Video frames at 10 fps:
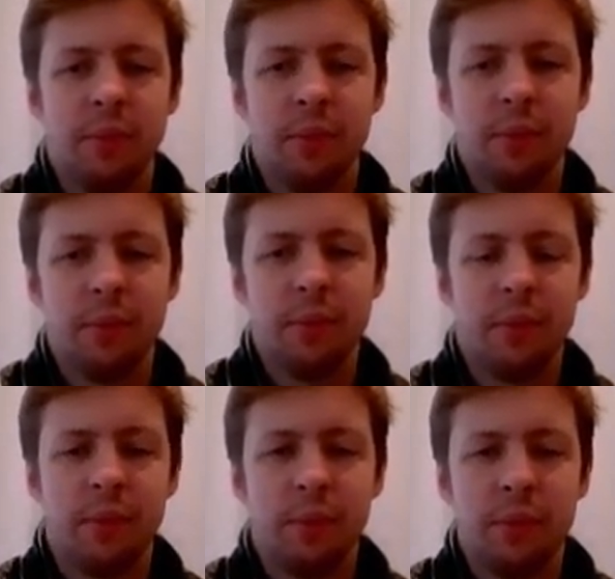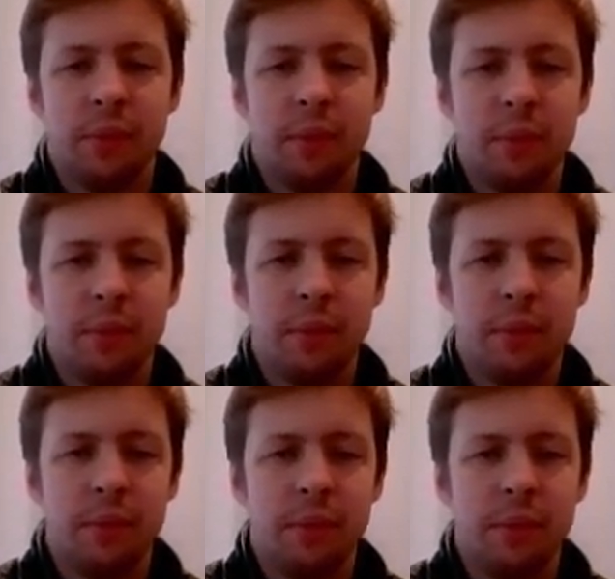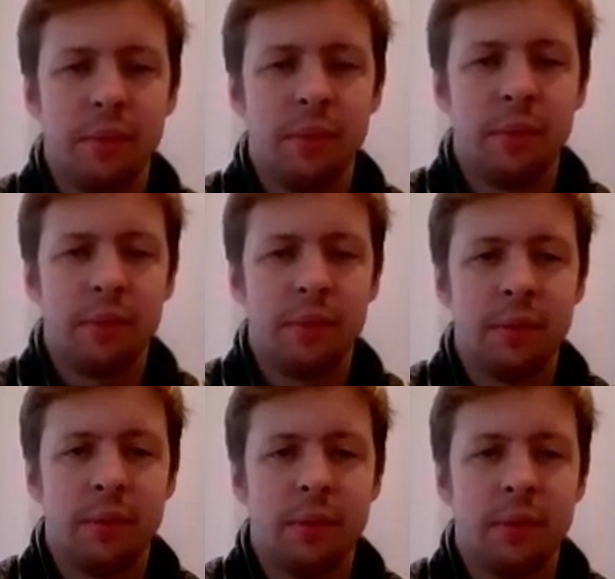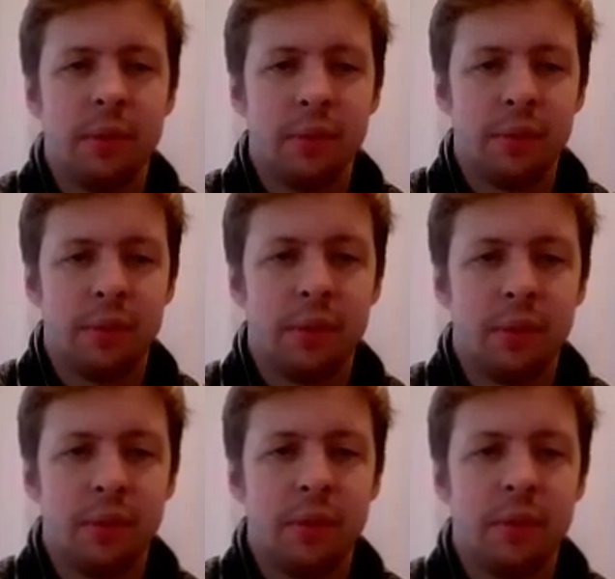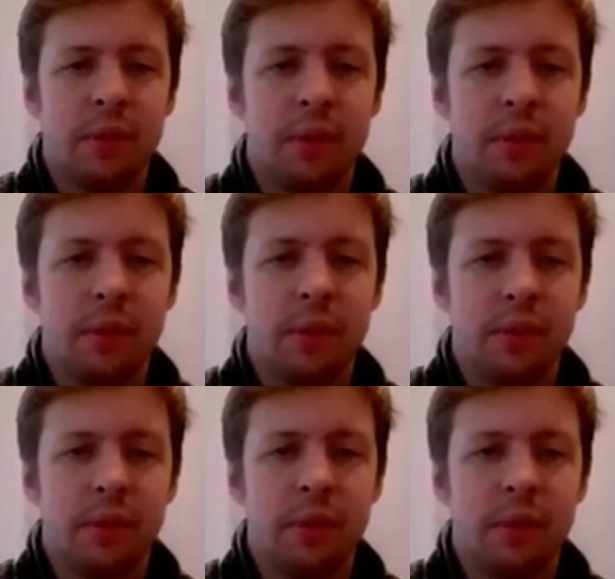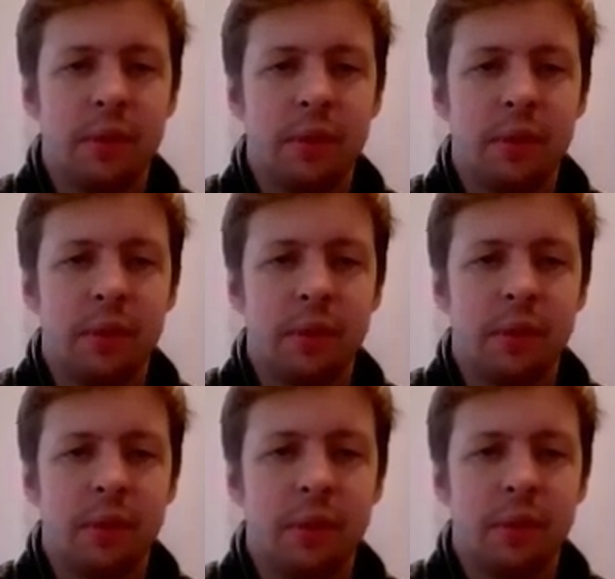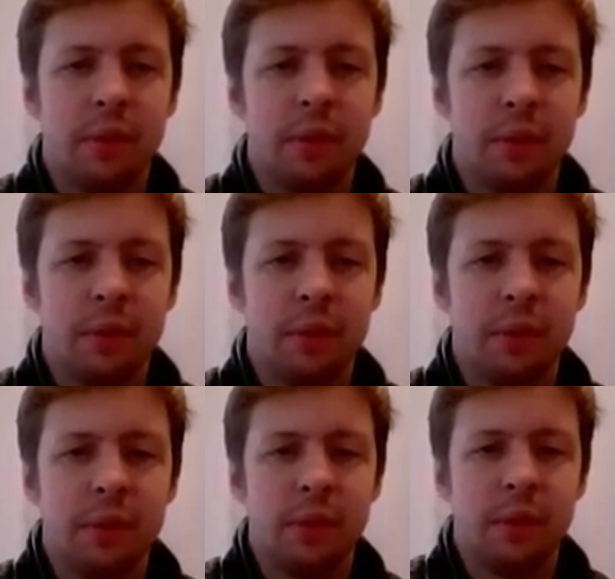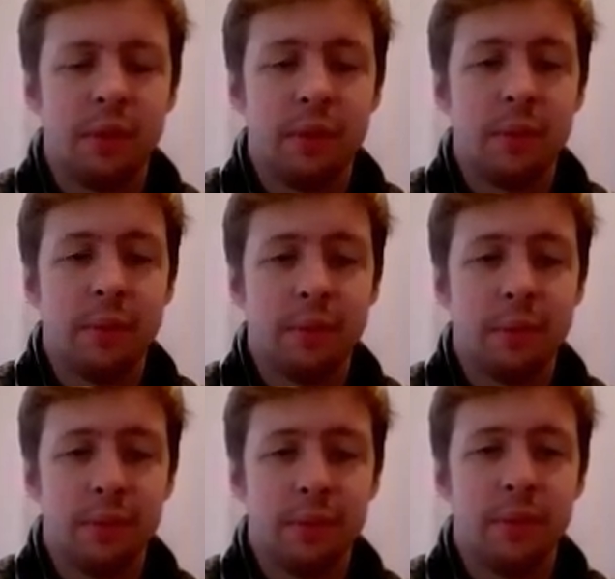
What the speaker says: The person shown says nothing.